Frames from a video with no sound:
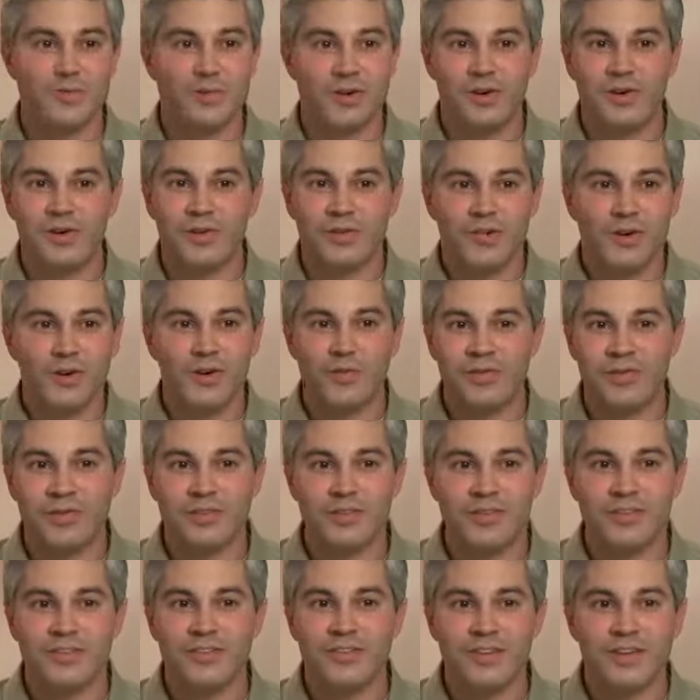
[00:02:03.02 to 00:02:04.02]
We are solving
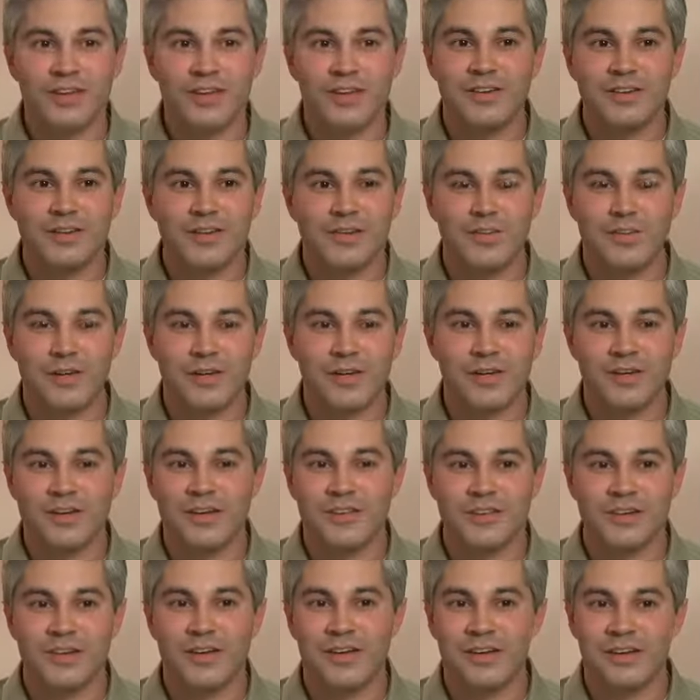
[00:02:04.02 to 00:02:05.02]
these things, but
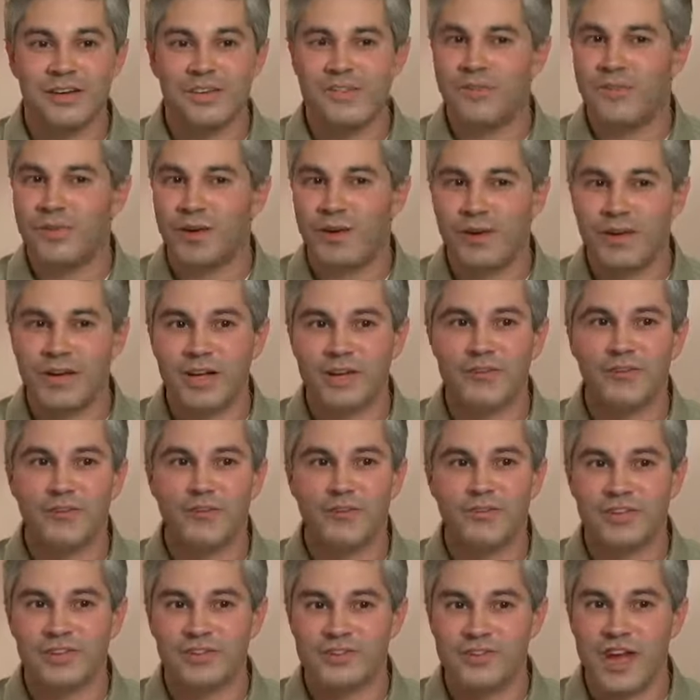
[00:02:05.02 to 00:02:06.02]
it's, uh, it's a very
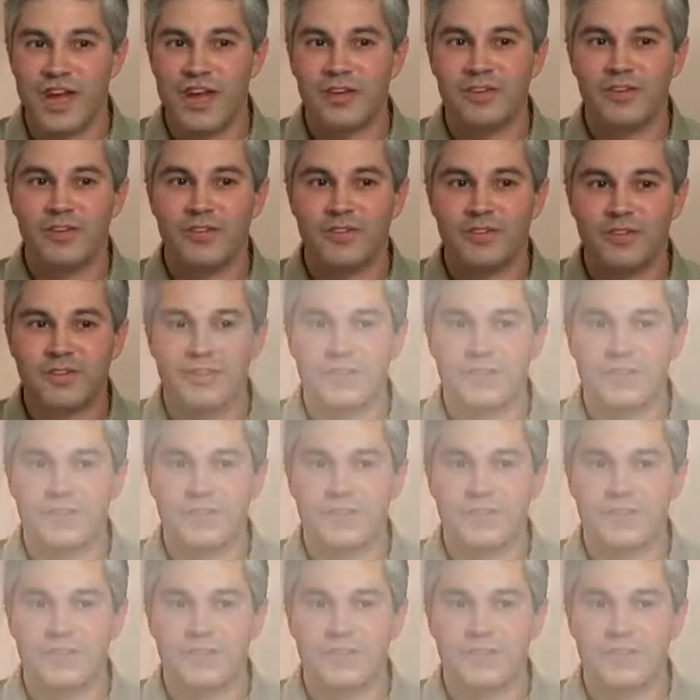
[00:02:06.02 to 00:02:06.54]
interesting challenge